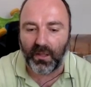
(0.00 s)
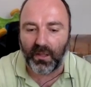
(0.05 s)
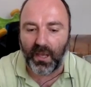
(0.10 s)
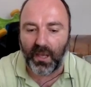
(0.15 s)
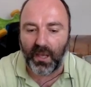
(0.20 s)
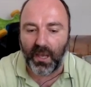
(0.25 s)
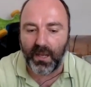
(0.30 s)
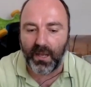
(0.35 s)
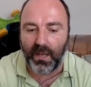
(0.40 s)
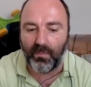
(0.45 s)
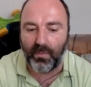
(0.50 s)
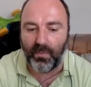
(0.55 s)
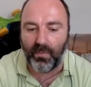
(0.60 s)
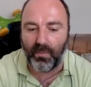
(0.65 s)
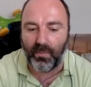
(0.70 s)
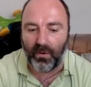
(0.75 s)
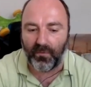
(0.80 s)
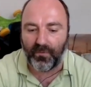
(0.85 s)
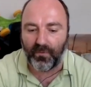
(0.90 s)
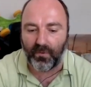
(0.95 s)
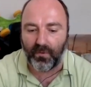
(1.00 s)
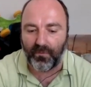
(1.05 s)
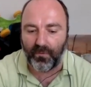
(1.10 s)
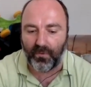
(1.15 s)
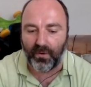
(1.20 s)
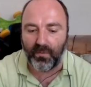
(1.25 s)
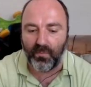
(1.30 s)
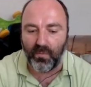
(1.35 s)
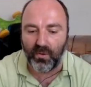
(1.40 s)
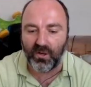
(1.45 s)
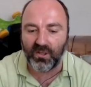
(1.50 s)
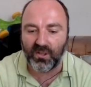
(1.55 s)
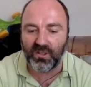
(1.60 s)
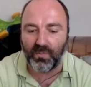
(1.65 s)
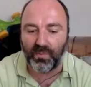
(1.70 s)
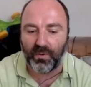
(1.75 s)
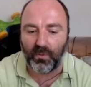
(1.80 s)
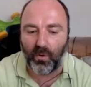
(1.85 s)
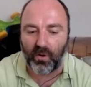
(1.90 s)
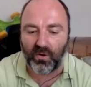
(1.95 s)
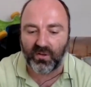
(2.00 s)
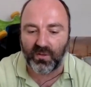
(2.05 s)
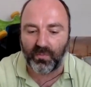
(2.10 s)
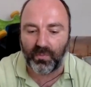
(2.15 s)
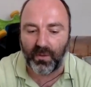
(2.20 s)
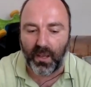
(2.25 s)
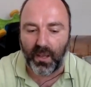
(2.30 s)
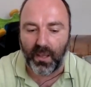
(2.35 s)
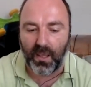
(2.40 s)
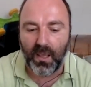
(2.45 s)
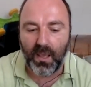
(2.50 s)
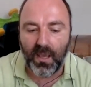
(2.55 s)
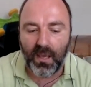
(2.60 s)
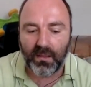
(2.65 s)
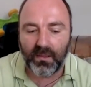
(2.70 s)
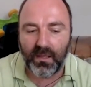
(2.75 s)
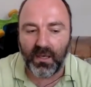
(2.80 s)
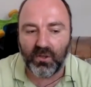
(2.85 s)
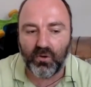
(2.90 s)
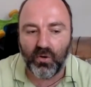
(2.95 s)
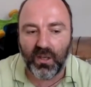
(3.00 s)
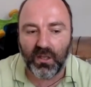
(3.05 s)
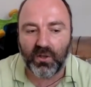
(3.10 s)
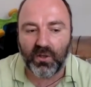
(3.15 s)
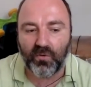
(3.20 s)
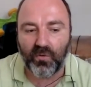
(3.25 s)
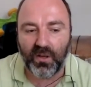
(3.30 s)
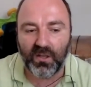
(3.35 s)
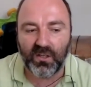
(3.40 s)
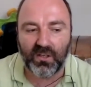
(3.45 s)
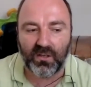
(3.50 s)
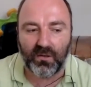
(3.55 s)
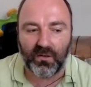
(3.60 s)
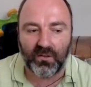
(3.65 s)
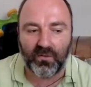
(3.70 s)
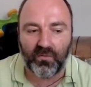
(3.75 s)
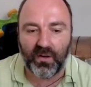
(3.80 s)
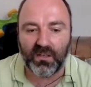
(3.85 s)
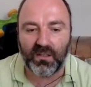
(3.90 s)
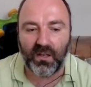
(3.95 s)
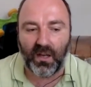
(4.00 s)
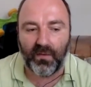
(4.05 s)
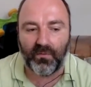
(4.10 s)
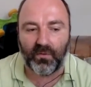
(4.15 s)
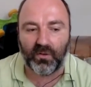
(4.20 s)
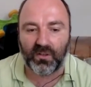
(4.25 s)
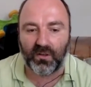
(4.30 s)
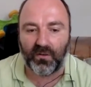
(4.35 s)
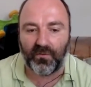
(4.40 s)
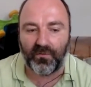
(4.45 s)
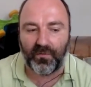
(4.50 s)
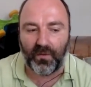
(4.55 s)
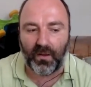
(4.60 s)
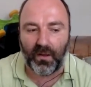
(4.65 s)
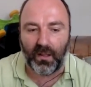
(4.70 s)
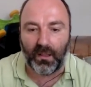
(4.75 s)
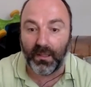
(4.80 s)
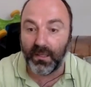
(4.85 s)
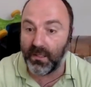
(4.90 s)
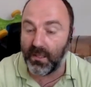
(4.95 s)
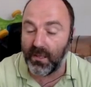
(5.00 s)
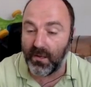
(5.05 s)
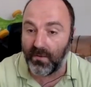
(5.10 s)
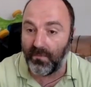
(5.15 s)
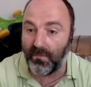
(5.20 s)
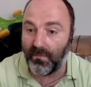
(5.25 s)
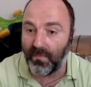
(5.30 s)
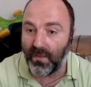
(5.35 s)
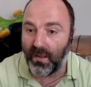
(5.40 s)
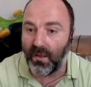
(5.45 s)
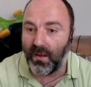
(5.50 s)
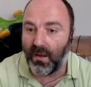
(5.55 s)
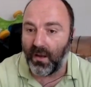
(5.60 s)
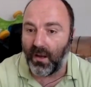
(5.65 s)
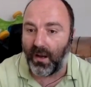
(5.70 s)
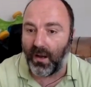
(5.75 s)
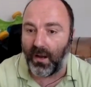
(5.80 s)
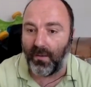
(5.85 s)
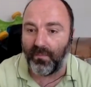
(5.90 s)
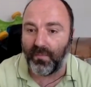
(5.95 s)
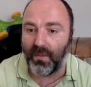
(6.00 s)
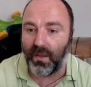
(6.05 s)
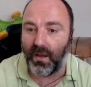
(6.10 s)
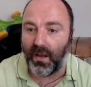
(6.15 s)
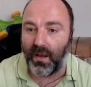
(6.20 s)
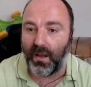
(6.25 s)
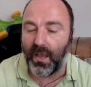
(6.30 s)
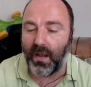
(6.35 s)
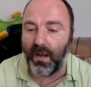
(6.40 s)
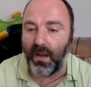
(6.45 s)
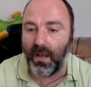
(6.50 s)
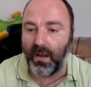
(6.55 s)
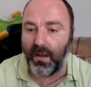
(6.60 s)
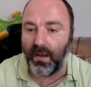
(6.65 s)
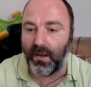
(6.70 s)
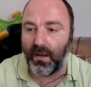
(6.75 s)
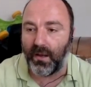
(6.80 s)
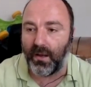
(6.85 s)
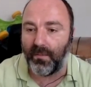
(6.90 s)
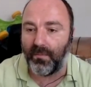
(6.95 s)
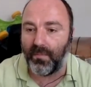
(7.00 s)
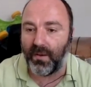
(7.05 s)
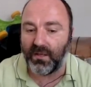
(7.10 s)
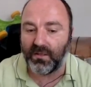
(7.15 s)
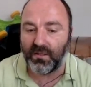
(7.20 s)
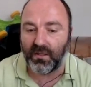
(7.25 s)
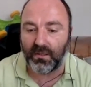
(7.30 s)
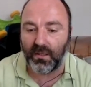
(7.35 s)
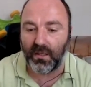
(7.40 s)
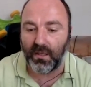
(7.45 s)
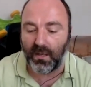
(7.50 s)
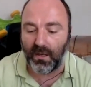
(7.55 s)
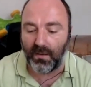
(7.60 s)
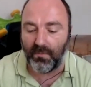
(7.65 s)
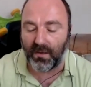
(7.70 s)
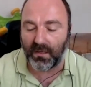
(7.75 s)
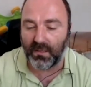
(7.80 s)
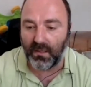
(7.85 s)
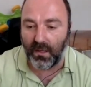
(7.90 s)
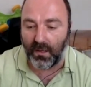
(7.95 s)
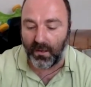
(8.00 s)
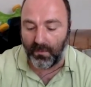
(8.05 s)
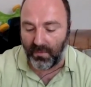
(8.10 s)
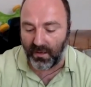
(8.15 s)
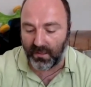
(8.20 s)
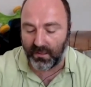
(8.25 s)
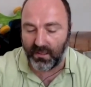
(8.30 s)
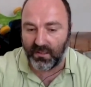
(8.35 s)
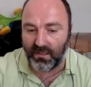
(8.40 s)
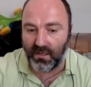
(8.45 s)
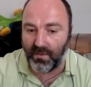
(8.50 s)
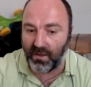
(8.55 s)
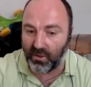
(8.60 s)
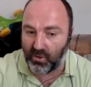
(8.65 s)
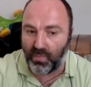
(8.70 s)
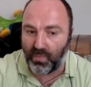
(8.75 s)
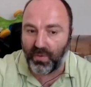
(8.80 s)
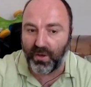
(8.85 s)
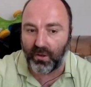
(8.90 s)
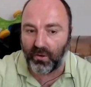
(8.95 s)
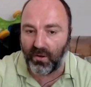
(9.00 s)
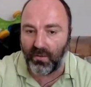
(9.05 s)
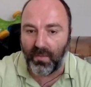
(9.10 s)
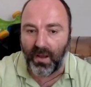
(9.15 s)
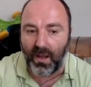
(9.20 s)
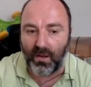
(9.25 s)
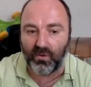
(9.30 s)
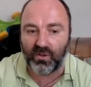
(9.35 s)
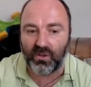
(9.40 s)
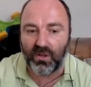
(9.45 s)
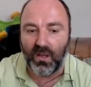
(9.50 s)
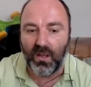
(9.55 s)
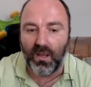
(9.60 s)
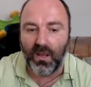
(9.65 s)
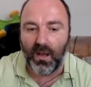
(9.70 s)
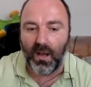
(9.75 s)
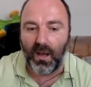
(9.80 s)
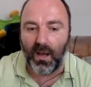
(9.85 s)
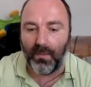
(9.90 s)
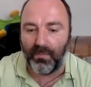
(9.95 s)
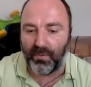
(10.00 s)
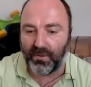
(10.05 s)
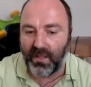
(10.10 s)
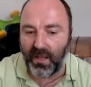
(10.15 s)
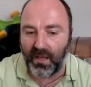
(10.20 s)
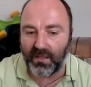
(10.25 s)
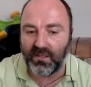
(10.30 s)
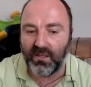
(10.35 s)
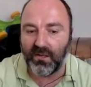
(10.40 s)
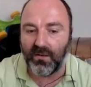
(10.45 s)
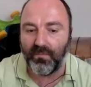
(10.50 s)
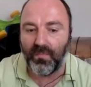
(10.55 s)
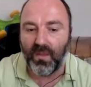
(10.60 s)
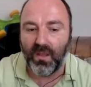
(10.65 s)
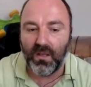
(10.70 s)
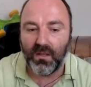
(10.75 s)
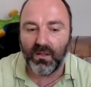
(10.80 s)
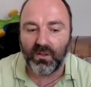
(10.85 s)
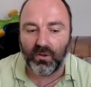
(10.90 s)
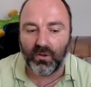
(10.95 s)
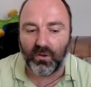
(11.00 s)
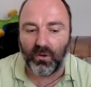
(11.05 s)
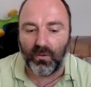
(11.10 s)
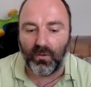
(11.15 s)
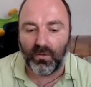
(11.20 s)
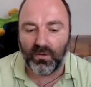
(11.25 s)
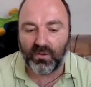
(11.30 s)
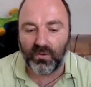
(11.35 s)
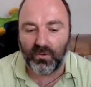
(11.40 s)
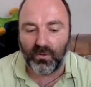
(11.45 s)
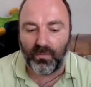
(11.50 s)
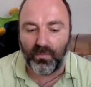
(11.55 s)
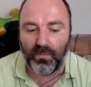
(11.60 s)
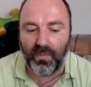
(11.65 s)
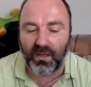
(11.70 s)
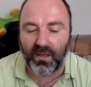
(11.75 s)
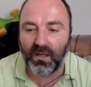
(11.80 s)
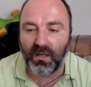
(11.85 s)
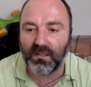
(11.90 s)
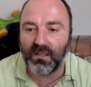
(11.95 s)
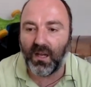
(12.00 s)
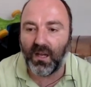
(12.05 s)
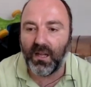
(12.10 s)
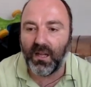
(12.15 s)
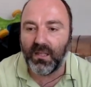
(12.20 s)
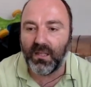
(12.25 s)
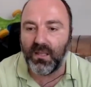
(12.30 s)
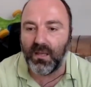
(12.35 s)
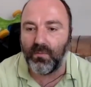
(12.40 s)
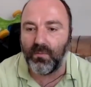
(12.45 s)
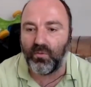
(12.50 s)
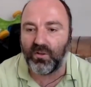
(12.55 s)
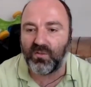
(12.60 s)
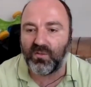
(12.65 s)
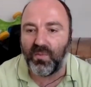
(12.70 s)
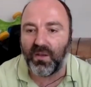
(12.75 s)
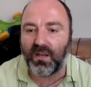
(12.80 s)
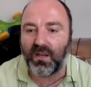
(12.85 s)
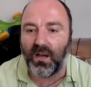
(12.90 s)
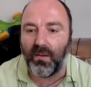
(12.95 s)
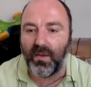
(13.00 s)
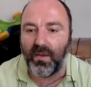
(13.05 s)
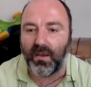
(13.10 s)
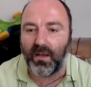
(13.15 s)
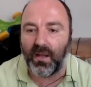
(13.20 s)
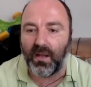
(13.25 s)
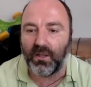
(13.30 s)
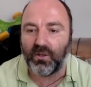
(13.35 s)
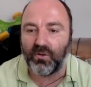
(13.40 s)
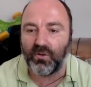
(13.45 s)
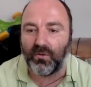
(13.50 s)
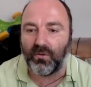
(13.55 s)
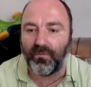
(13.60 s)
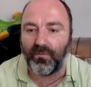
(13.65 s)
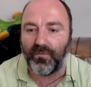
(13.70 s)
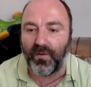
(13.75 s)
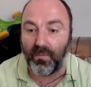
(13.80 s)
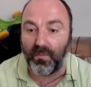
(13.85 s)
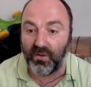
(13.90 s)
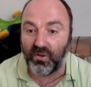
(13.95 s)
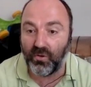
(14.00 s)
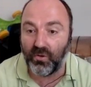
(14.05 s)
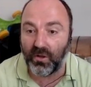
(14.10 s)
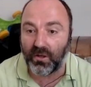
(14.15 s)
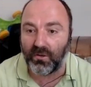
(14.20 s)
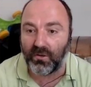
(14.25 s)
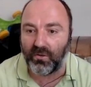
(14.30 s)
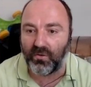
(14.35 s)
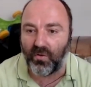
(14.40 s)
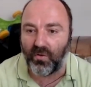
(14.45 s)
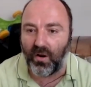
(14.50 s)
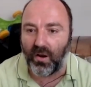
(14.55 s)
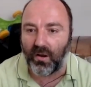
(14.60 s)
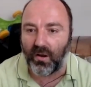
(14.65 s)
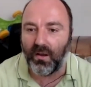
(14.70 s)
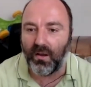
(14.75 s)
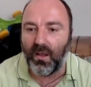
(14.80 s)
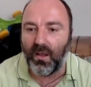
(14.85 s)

upon for the municipal water supply, they actually had trace levels of lithium and basically magnesium, actually pretty good amounts, potassium. So because lithium was becoming an actual pharmaceutical drug,